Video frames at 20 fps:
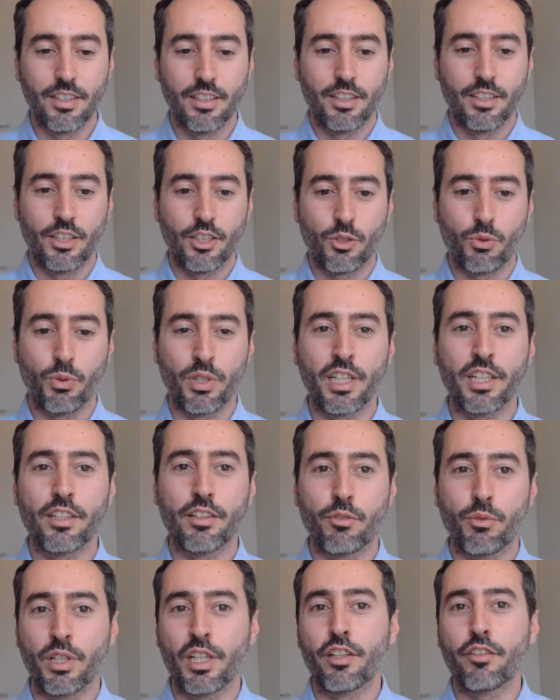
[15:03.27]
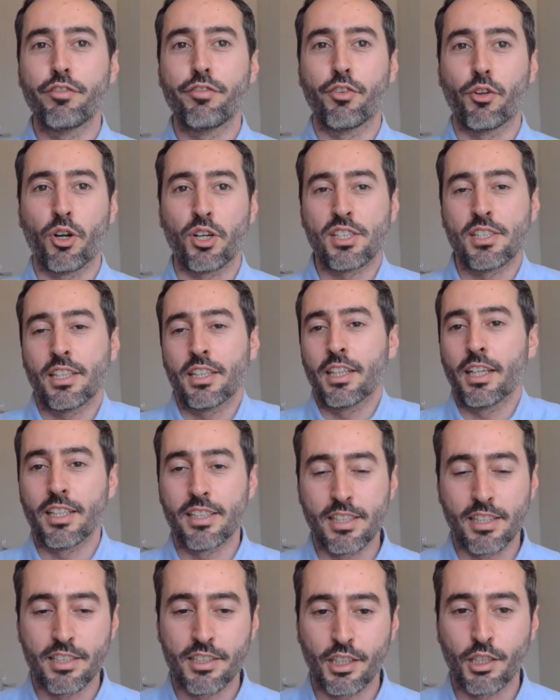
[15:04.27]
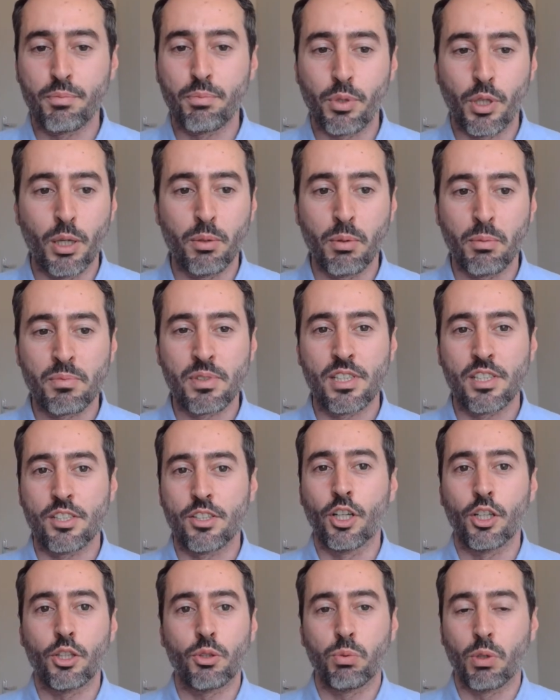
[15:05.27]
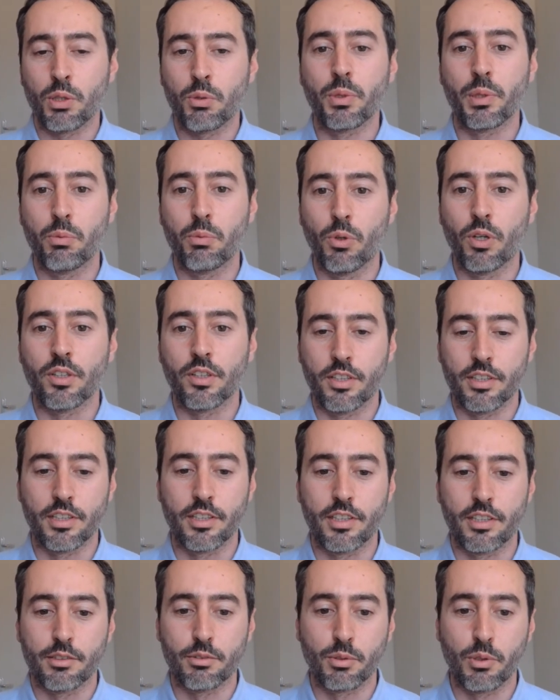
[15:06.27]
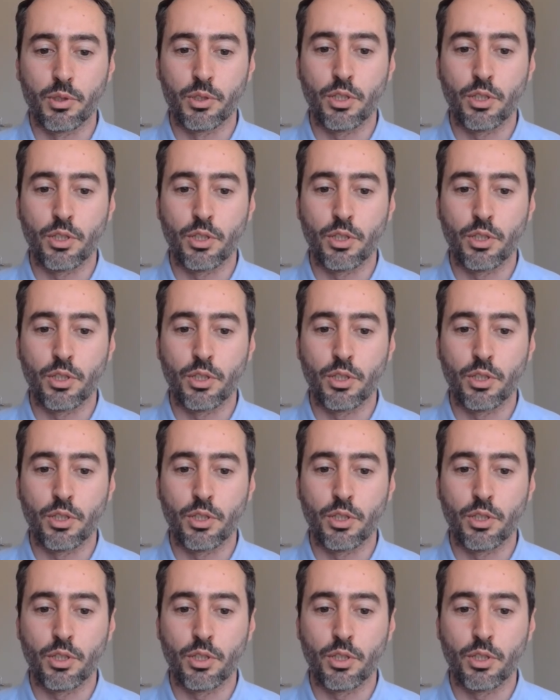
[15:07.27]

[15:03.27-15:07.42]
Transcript: Reinforcing existing problems is not what we want here.